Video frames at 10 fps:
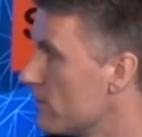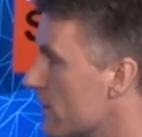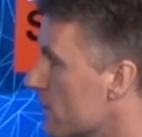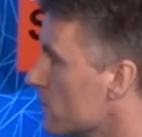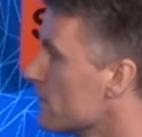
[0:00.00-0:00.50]

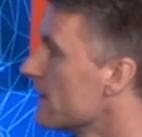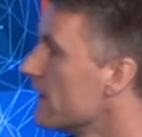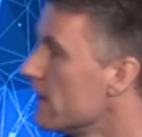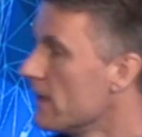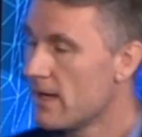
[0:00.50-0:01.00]
we go.
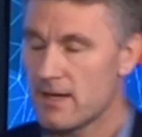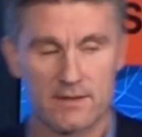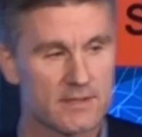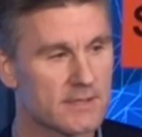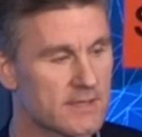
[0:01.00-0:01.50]

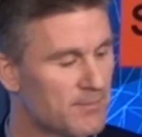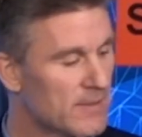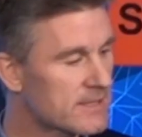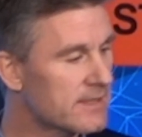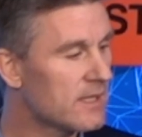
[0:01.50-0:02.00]
And this
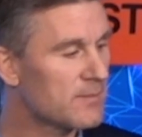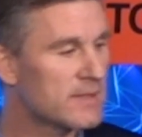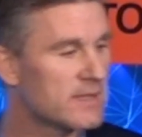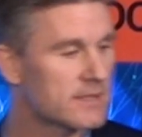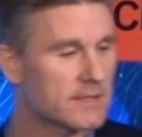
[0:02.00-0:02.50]
simple
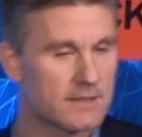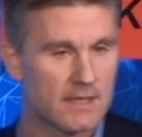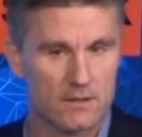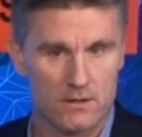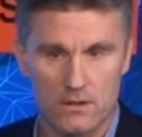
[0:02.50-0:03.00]
statement is
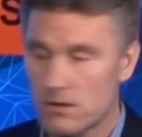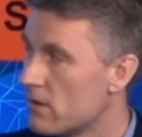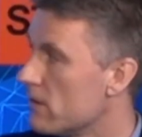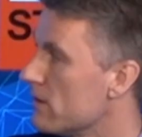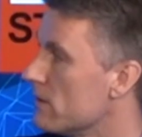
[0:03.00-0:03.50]
that
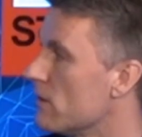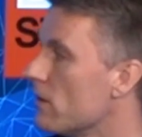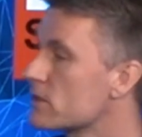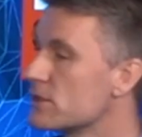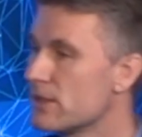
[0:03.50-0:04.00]

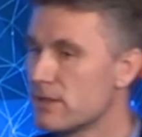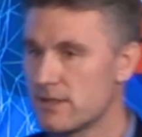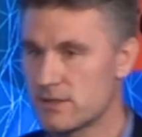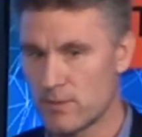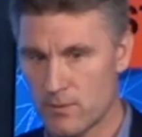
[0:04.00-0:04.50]
oxygen
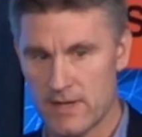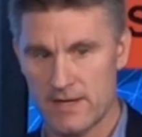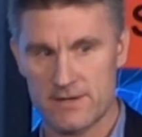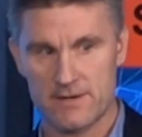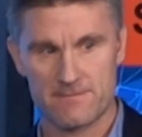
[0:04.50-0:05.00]
is
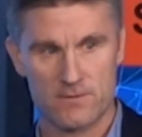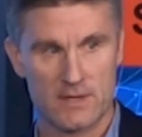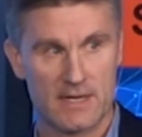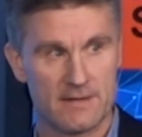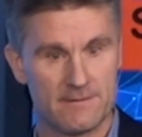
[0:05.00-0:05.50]
required
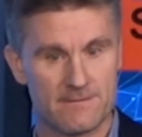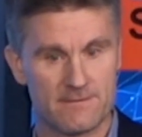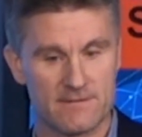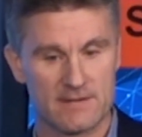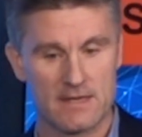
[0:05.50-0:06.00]
for
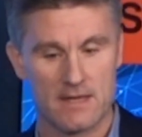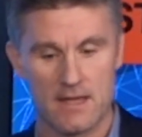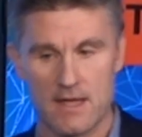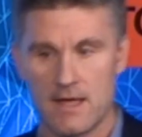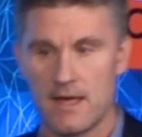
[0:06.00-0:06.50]
life.
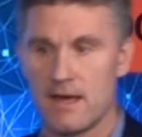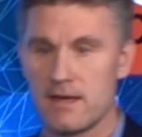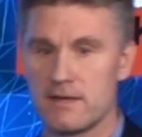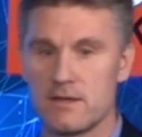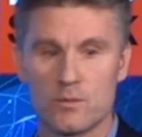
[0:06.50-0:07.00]

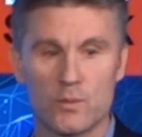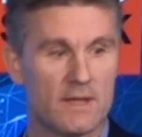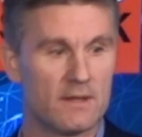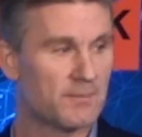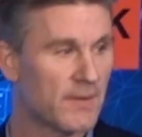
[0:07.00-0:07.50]
And
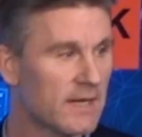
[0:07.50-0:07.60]
we